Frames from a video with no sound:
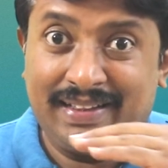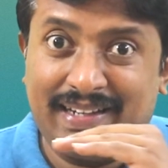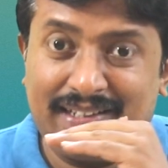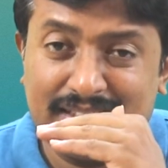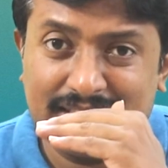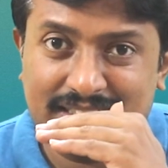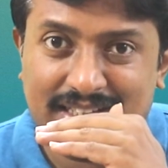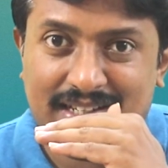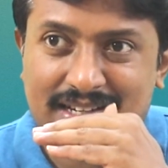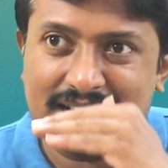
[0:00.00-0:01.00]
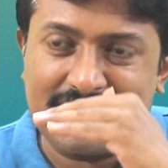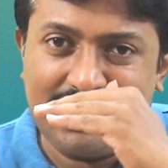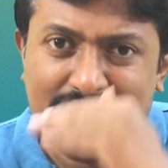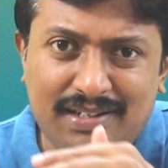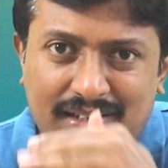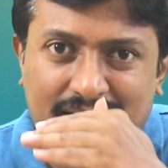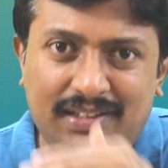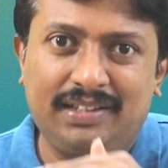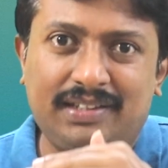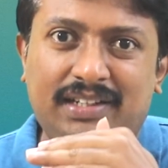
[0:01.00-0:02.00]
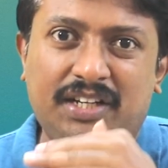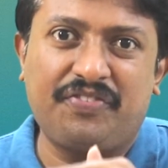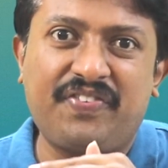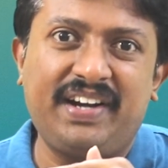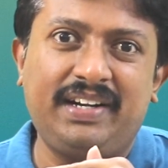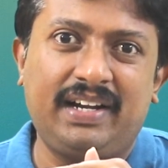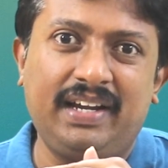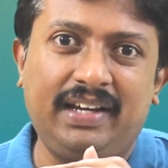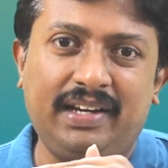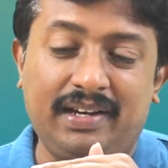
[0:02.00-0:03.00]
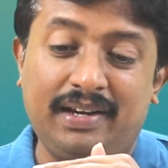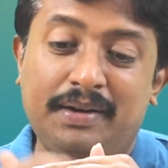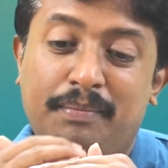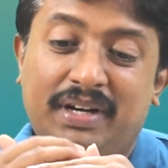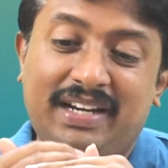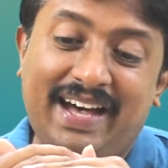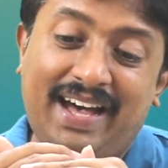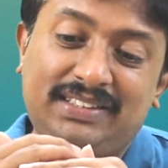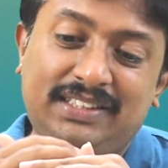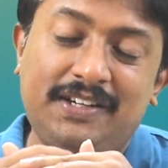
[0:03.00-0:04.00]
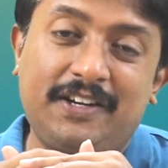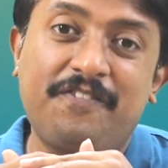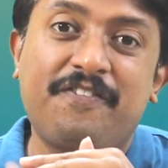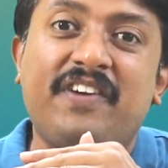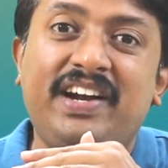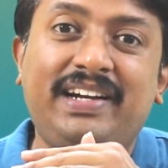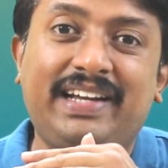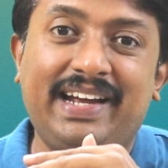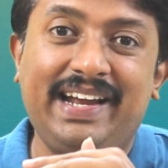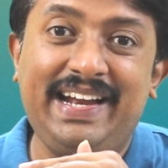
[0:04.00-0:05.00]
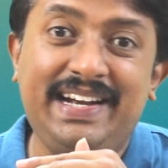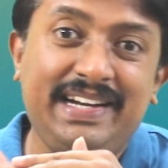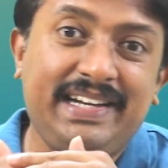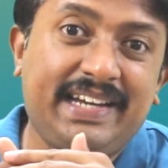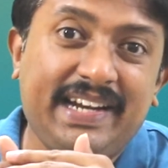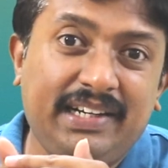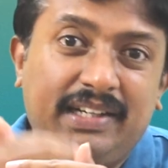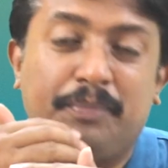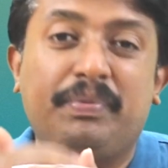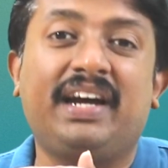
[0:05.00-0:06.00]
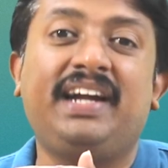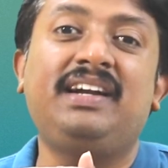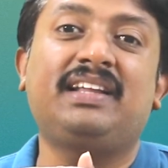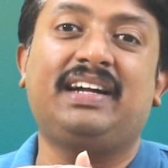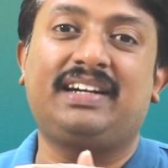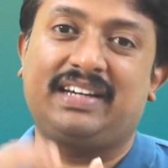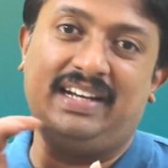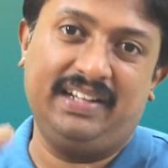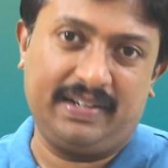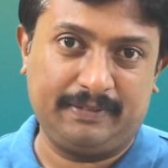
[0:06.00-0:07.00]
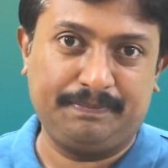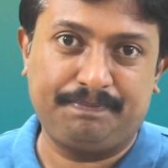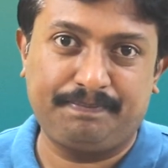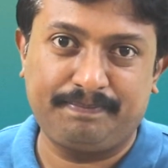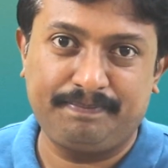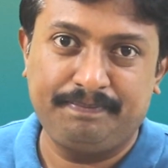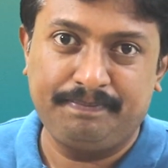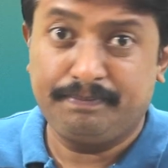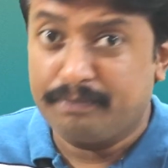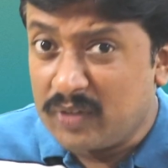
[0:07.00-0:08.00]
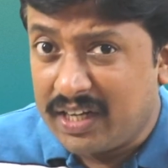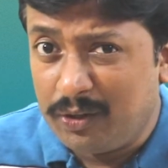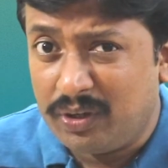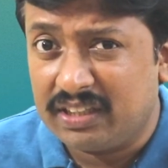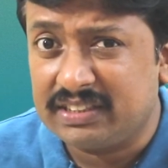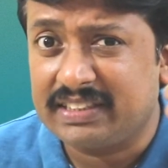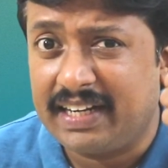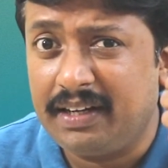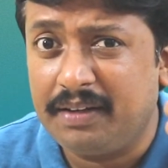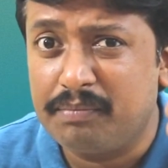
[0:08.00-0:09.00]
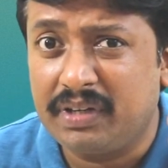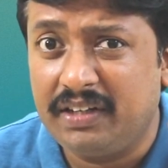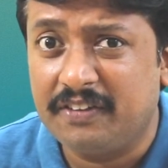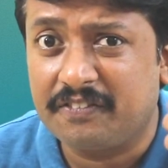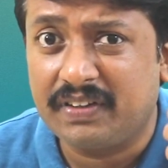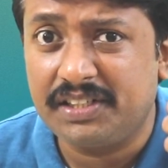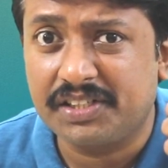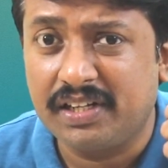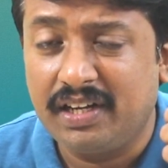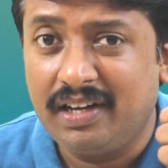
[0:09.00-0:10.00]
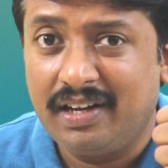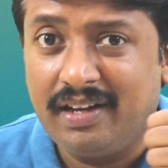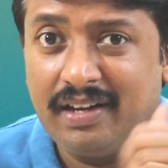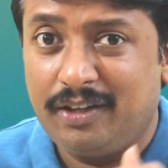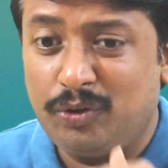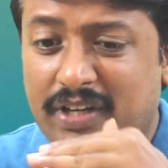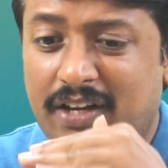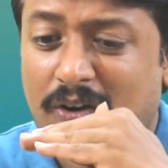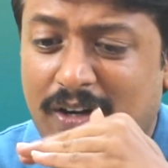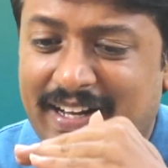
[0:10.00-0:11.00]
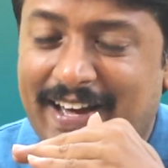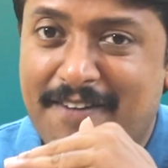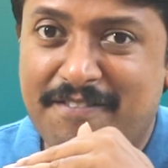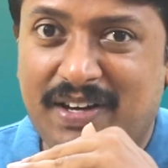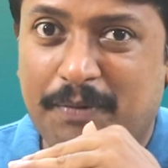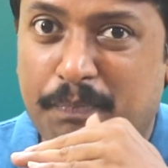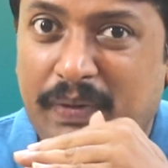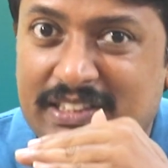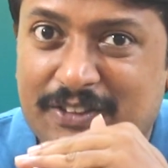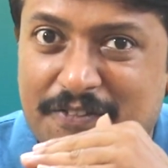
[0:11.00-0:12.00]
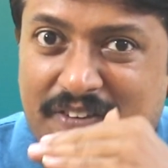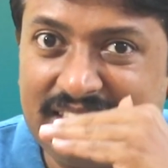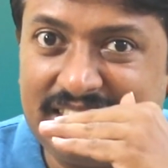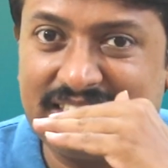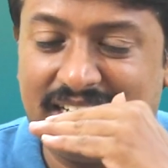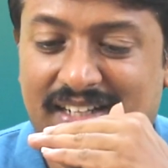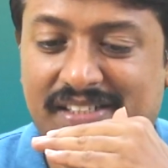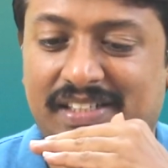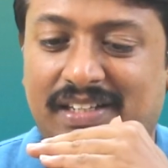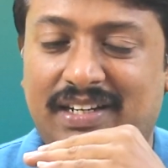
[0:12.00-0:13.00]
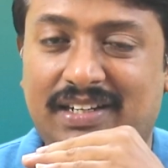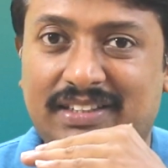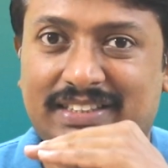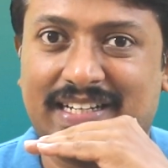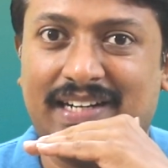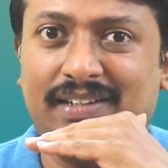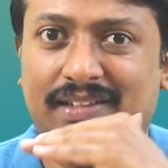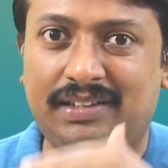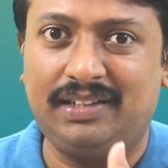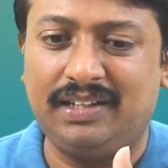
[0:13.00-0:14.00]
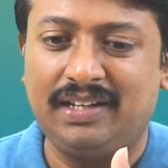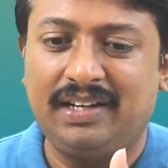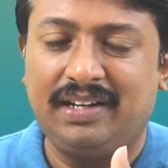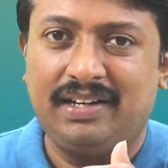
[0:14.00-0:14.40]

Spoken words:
that is colored differently but has a different intent behind that color. Are you understanding, my dear friends? You cannot have a piece of legislation that is colored